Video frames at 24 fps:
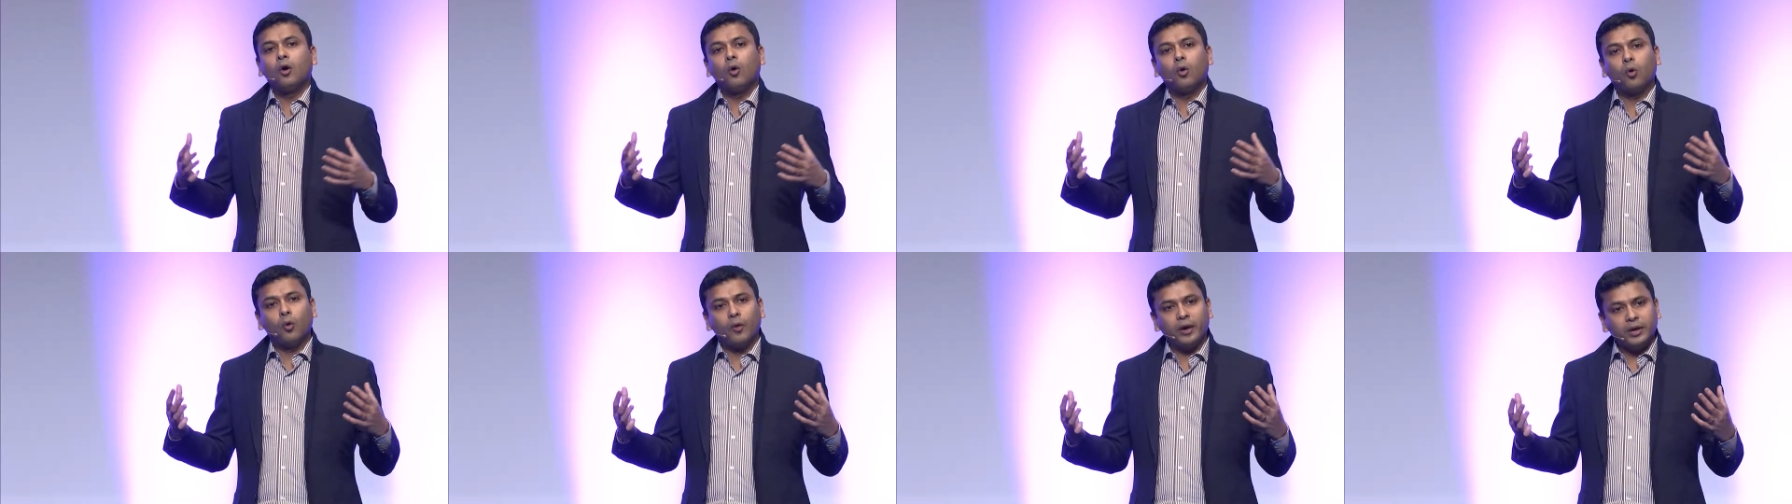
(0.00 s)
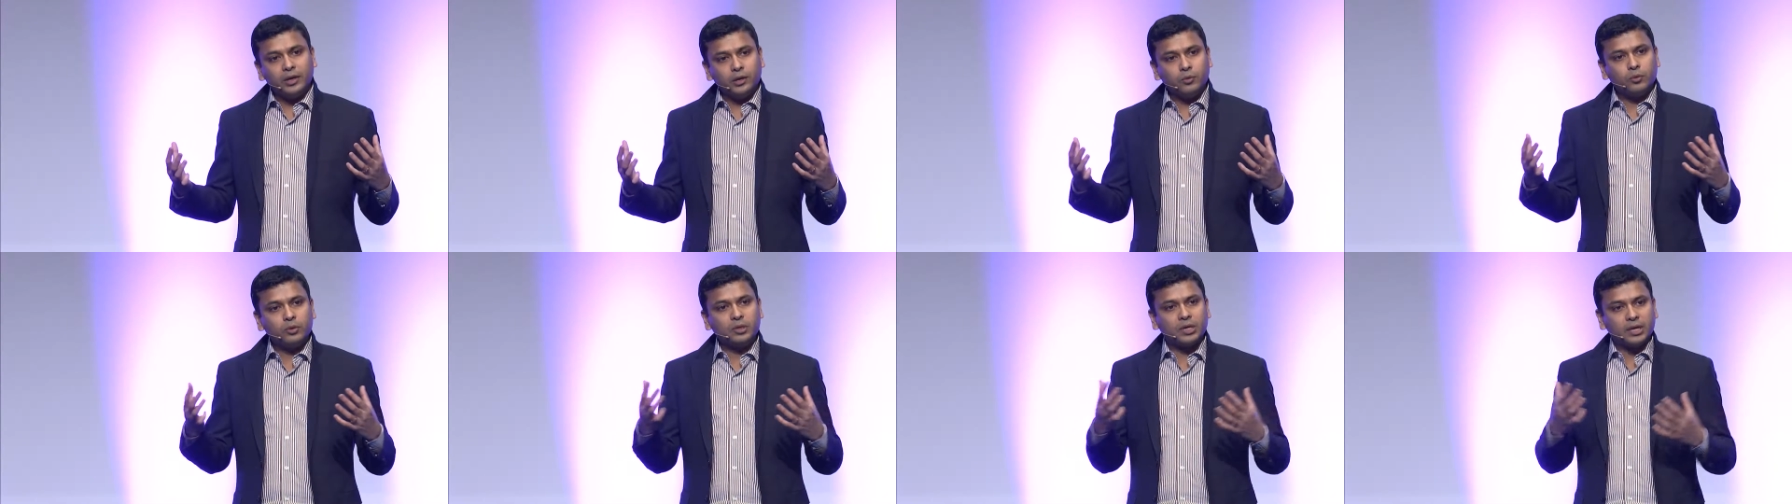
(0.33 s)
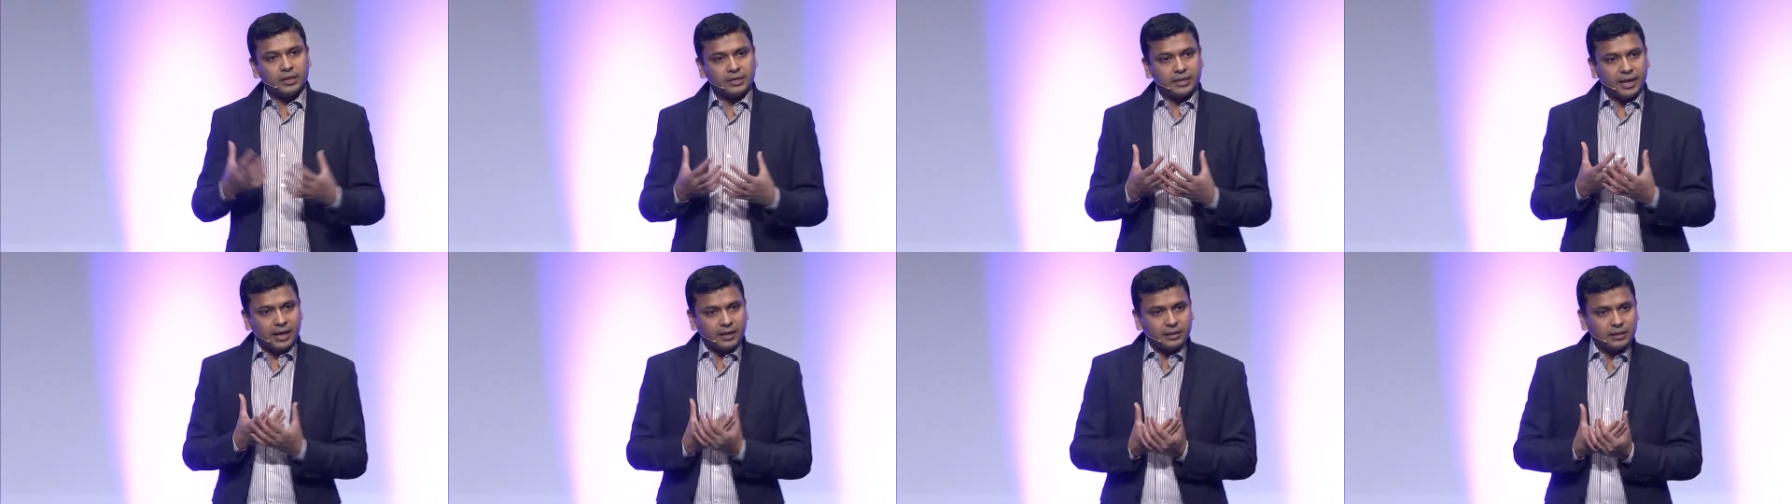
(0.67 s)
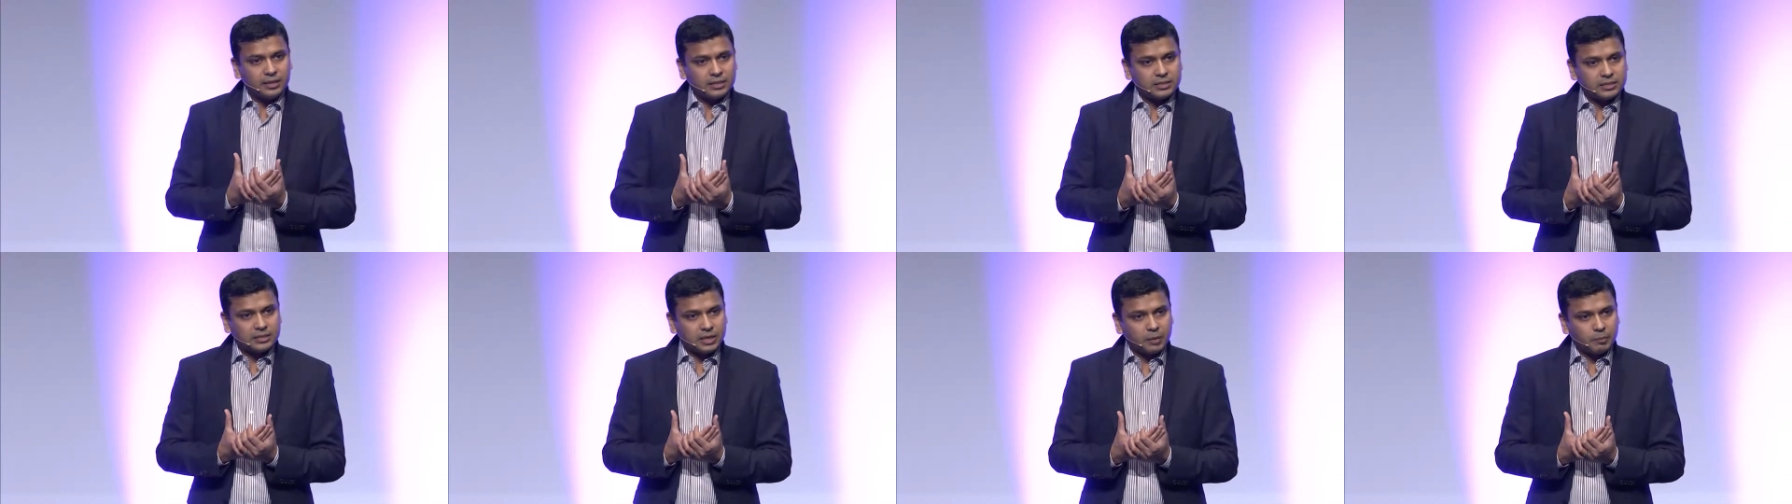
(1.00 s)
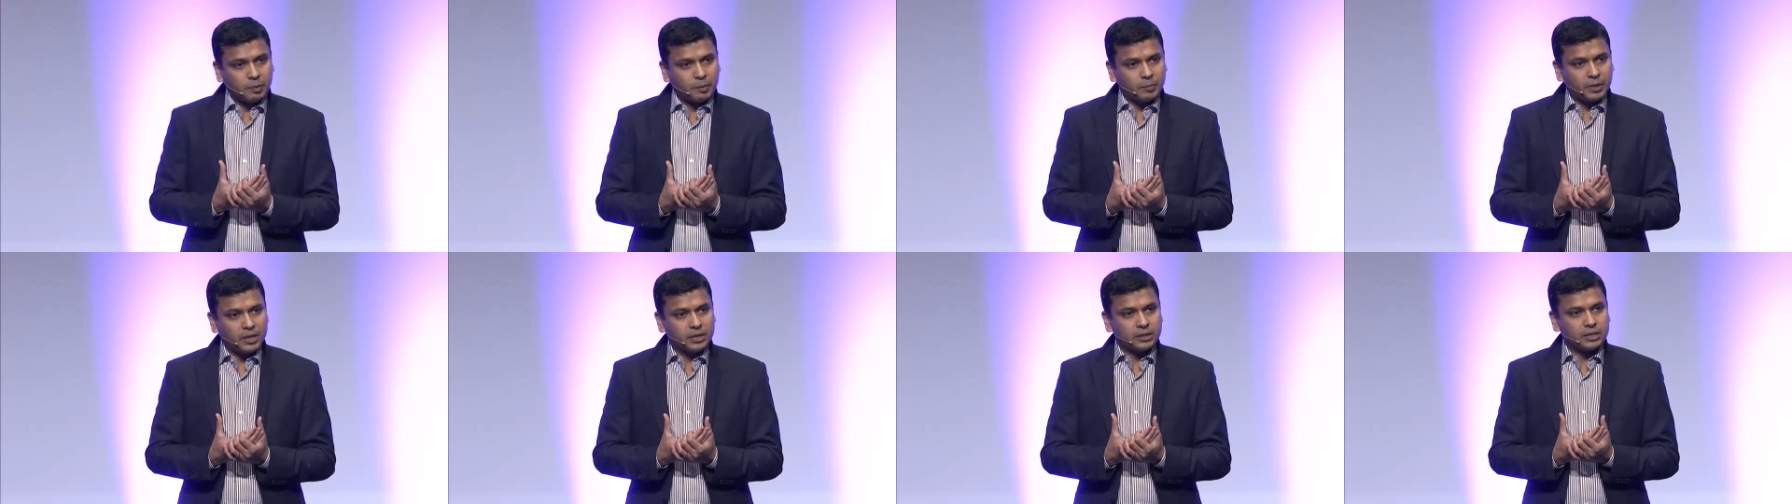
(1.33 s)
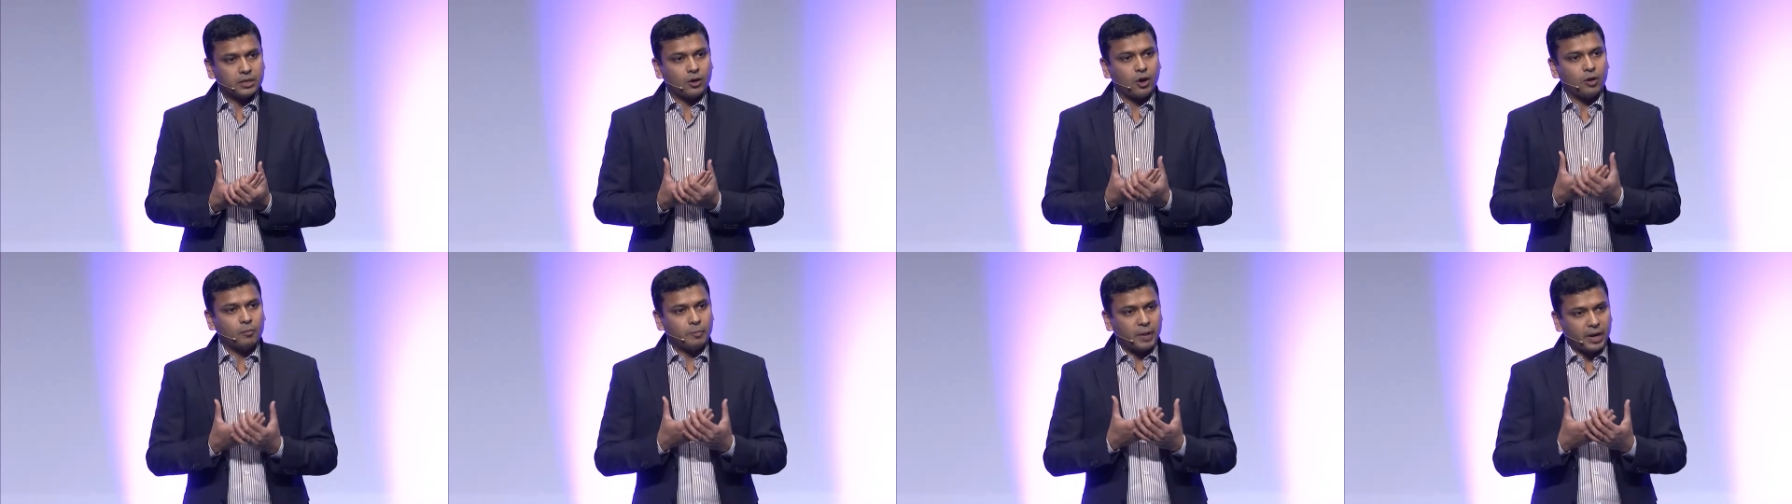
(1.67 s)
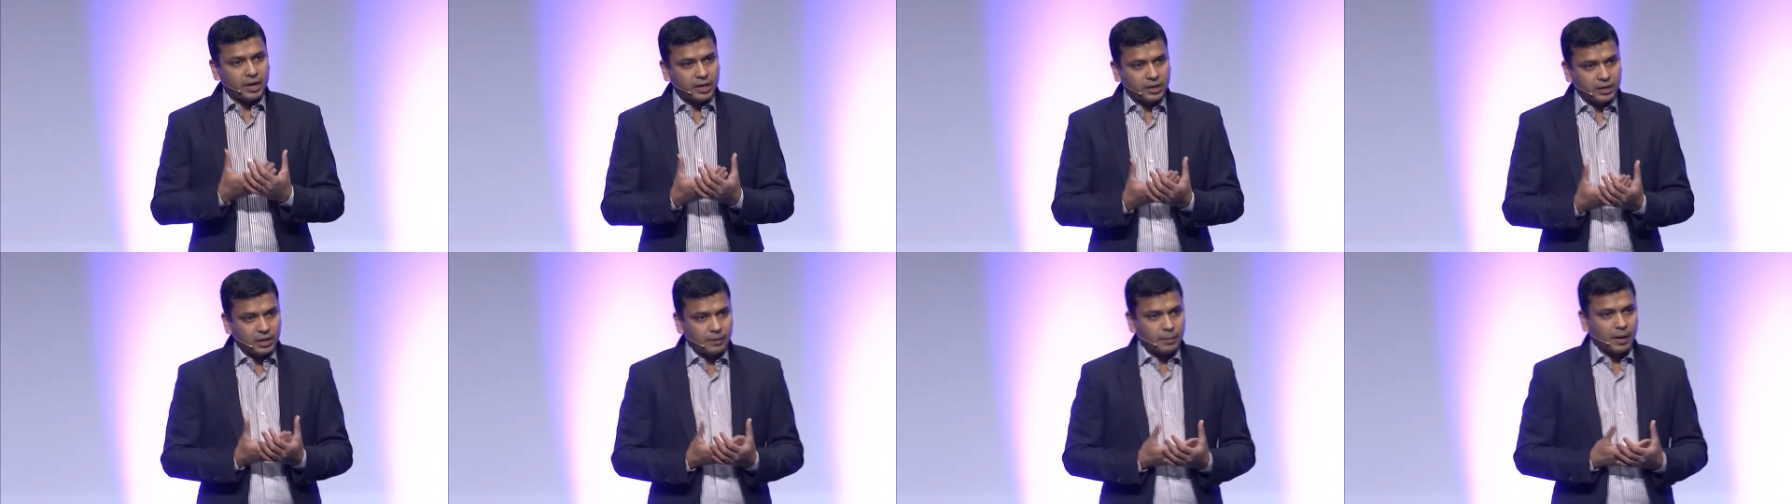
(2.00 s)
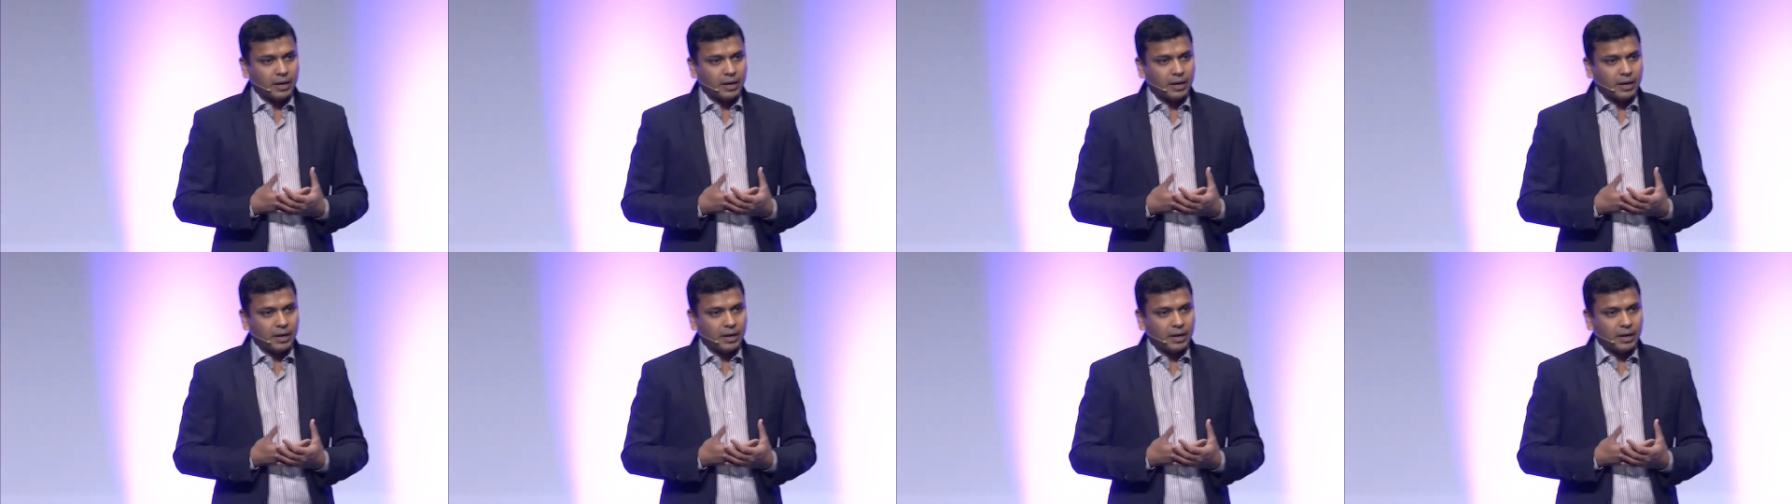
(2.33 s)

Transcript: when you take this capability called predictive